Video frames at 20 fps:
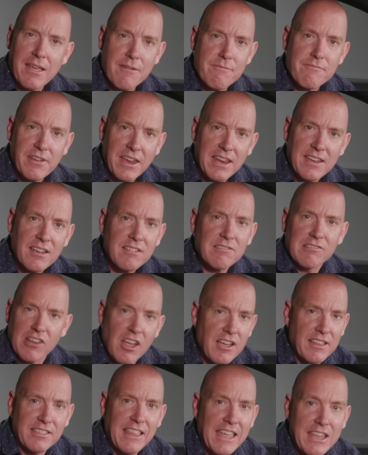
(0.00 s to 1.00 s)
convenient?
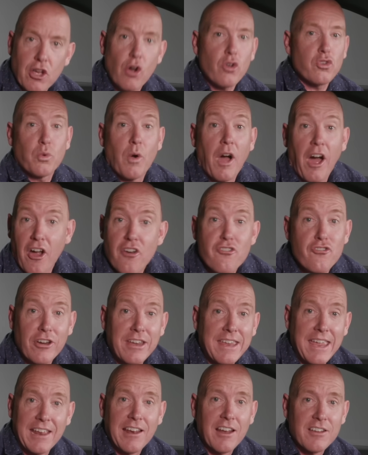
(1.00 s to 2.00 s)
Like they got to 100
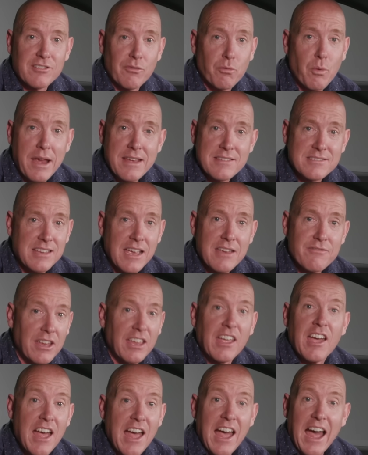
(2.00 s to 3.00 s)
kilos of weight
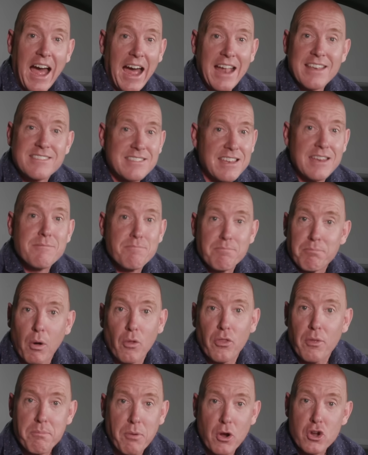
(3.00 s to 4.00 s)
saving and didn't
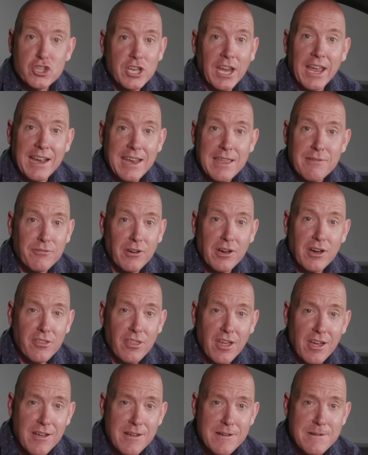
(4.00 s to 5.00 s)
bother pushing any
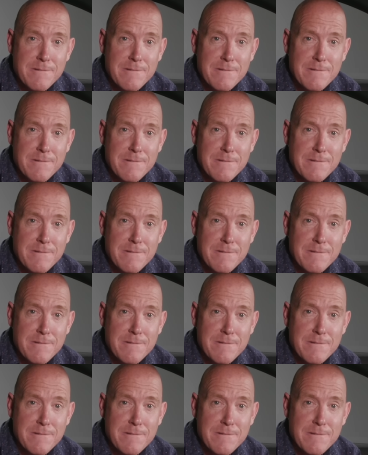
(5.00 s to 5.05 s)
further?